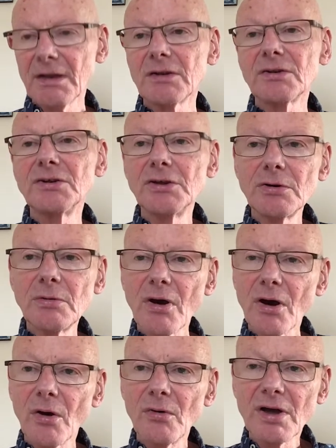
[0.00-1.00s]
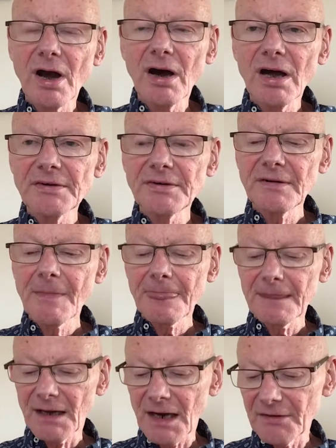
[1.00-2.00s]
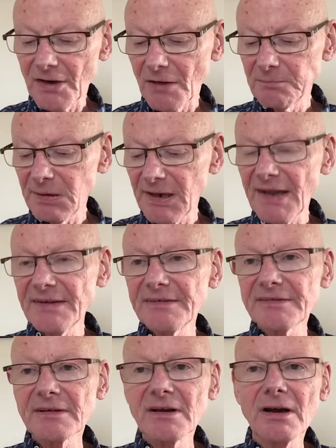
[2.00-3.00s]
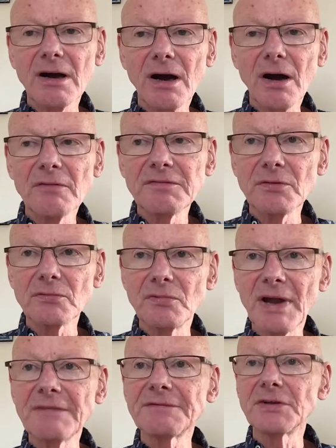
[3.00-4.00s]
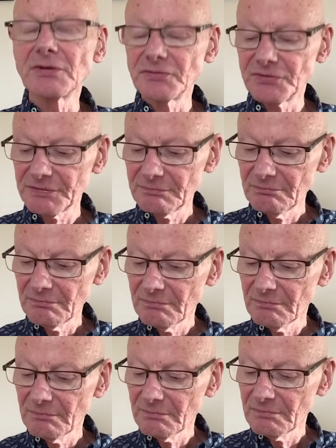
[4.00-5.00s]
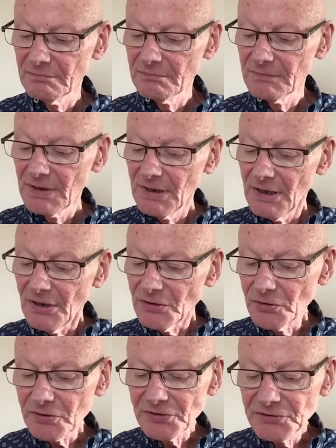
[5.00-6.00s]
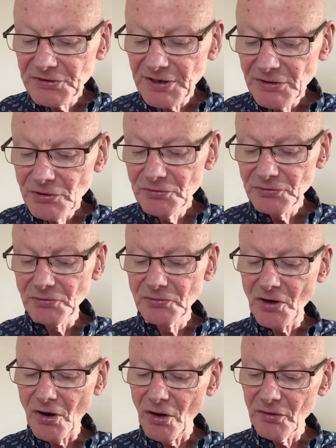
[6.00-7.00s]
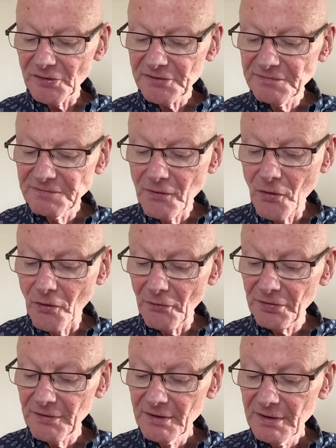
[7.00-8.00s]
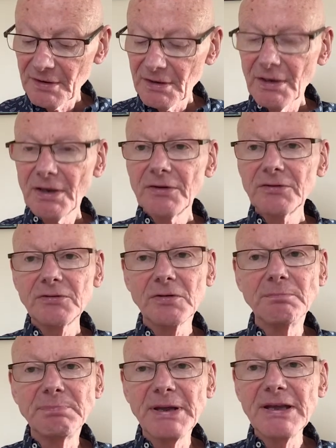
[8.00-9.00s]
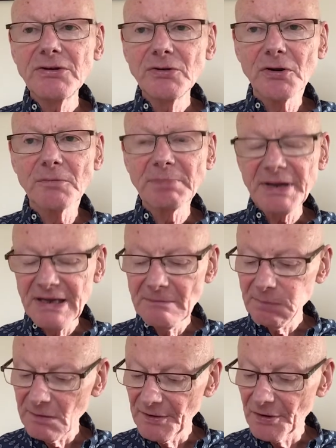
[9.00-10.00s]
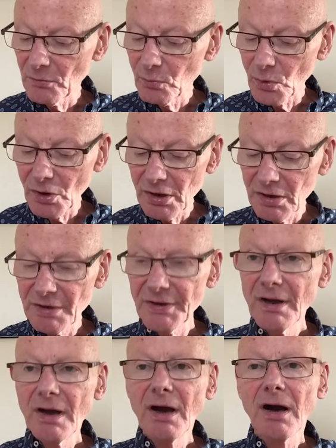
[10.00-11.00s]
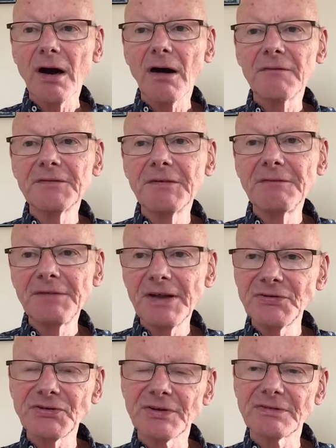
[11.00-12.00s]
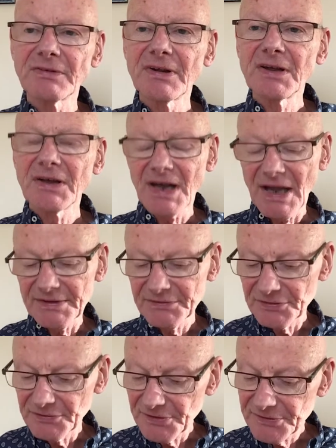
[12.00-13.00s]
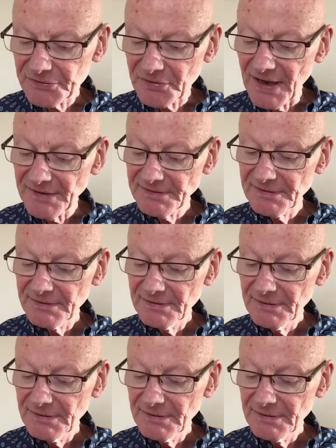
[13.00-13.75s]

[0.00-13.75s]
You, O God, are our place of refuge. You continue to call us forth to be your people in a world of division and distress.